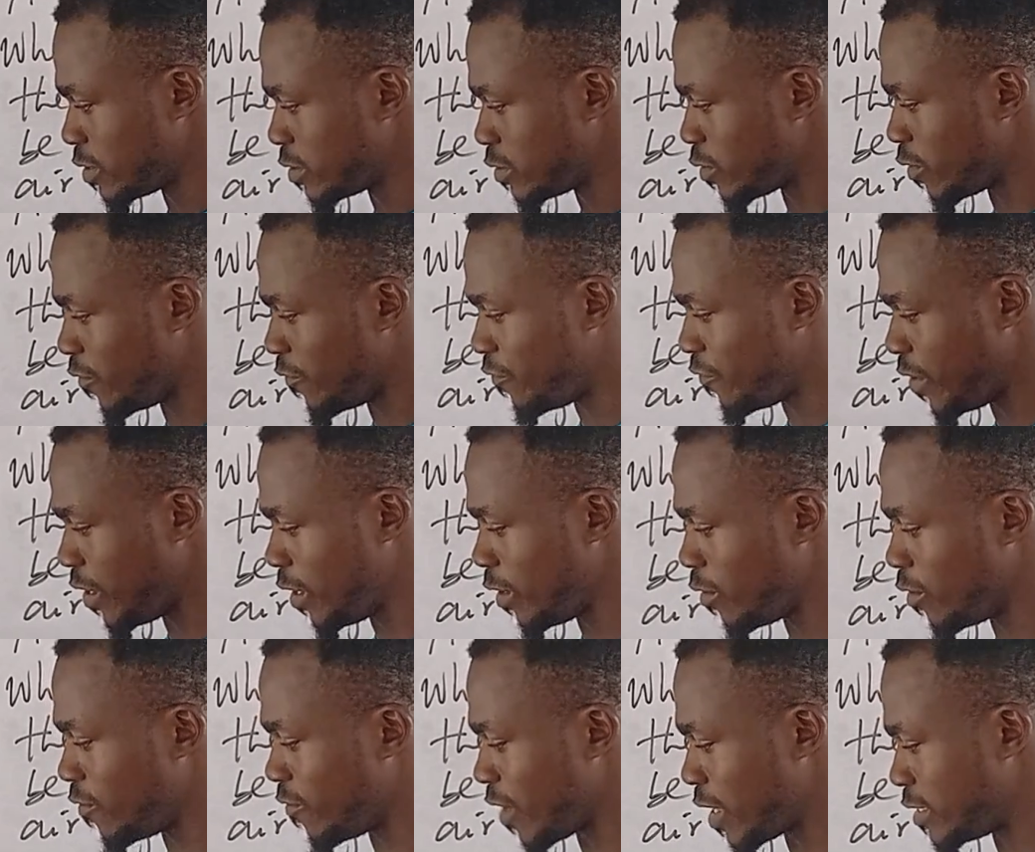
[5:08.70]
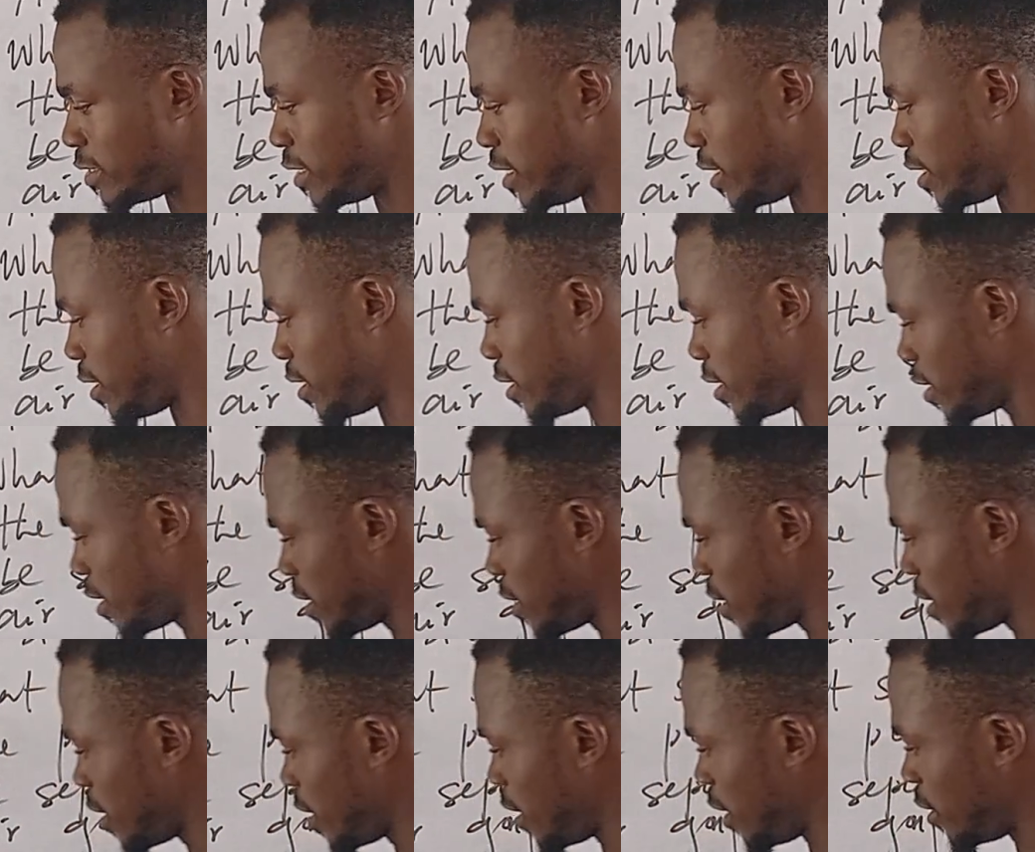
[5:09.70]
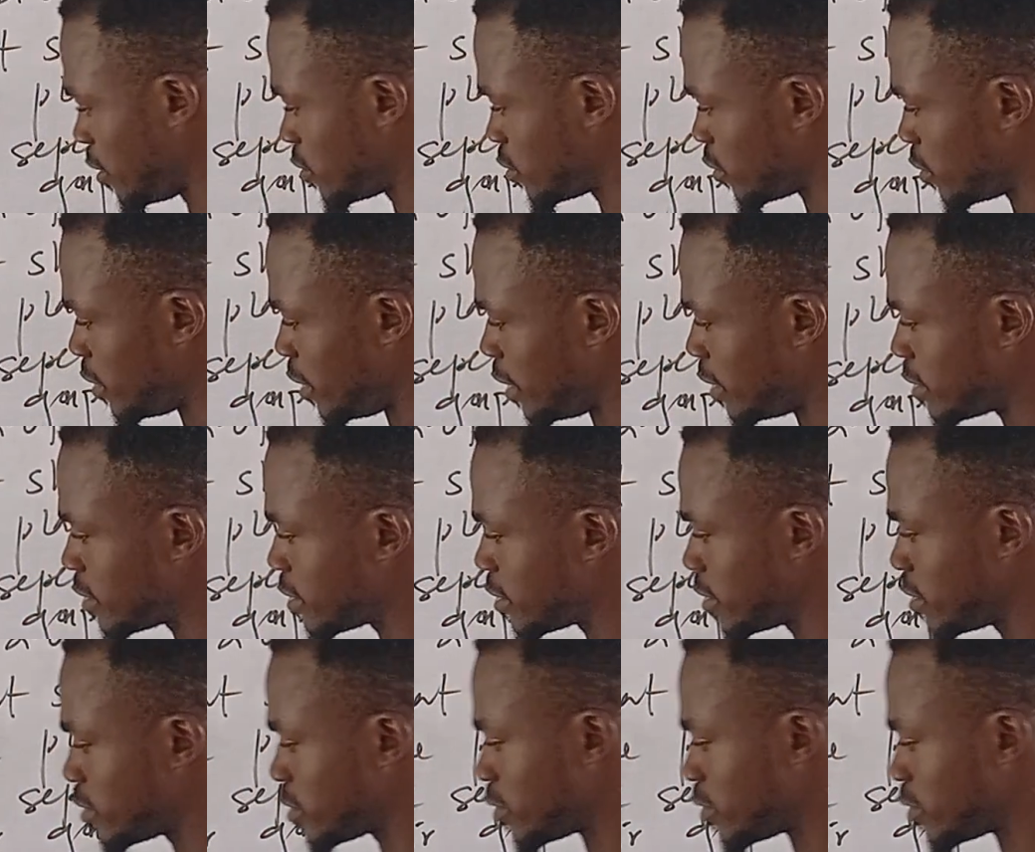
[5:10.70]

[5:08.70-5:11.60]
so V over D, into this.